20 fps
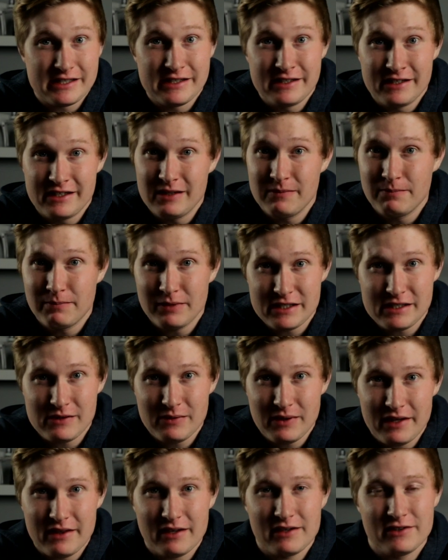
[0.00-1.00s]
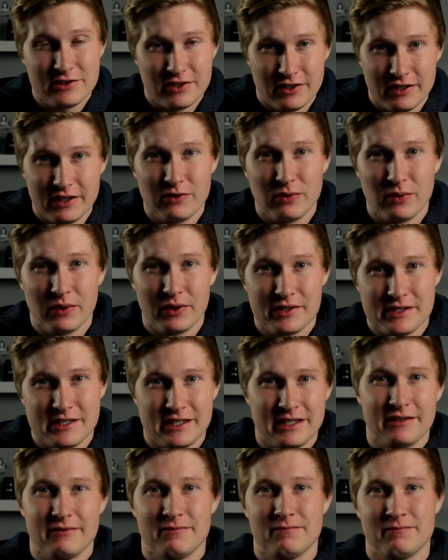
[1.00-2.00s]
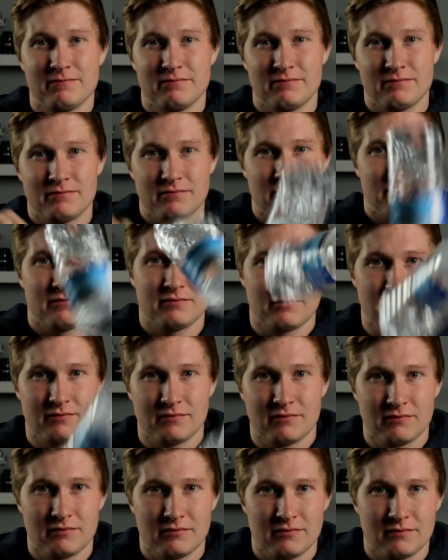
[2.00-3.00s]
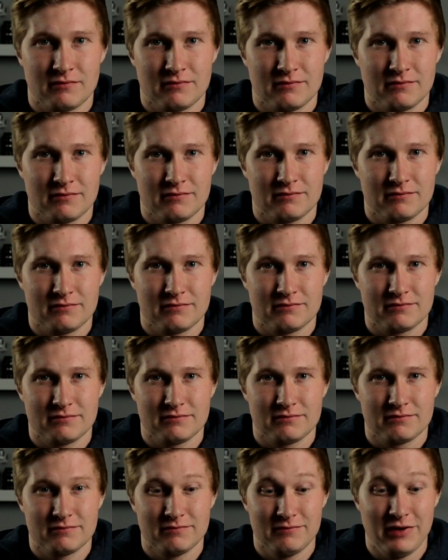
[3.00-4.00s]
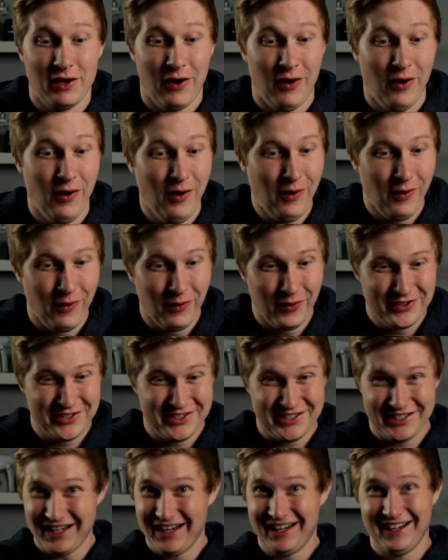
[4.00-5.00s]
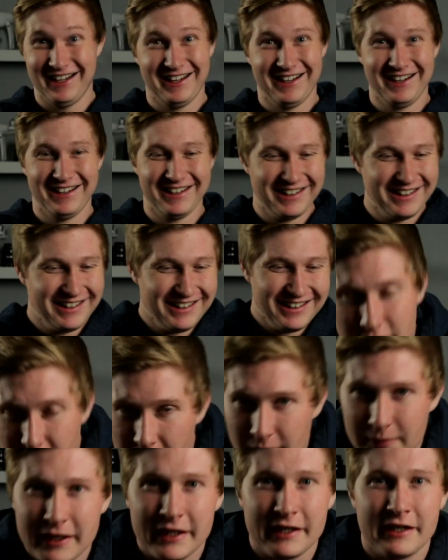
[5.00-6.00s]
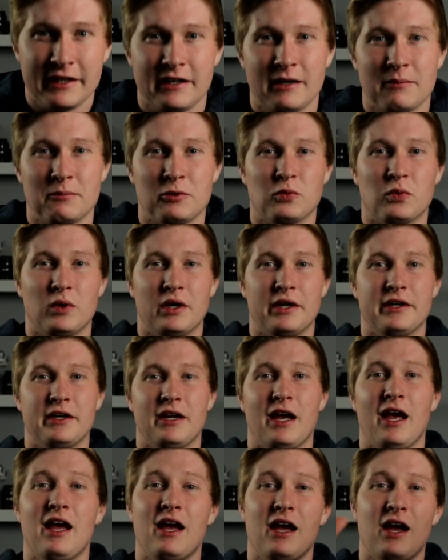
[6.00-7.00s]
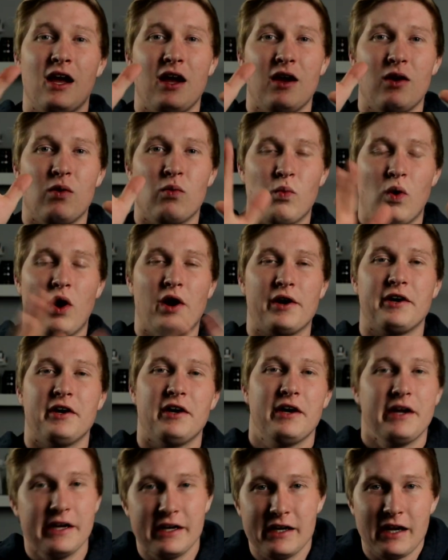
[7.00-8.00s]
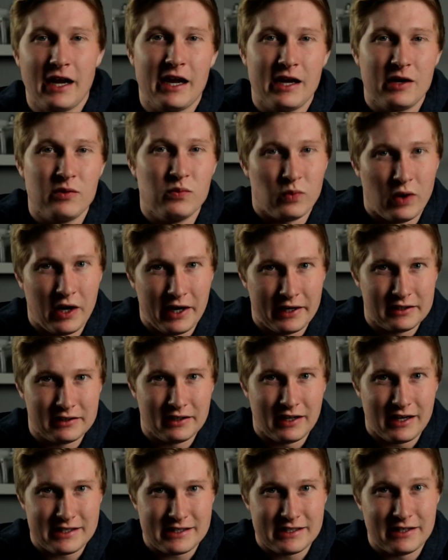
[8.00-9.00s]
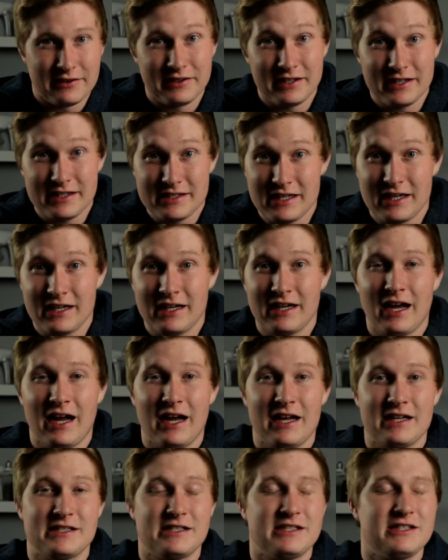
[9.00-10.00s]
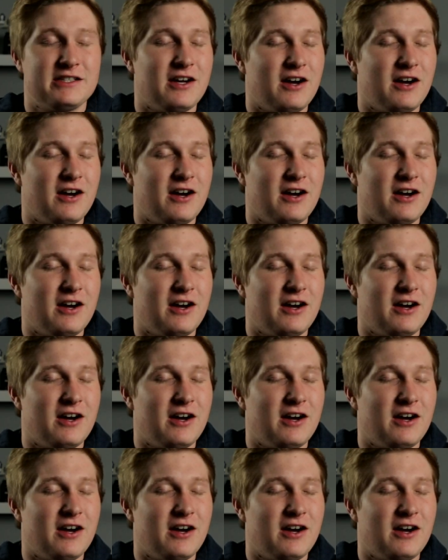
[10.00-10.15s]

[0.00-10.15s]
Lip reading: can keep busy with during quarantine. Oh, shit. Coming in at number 1, water in a wine glass. Now this has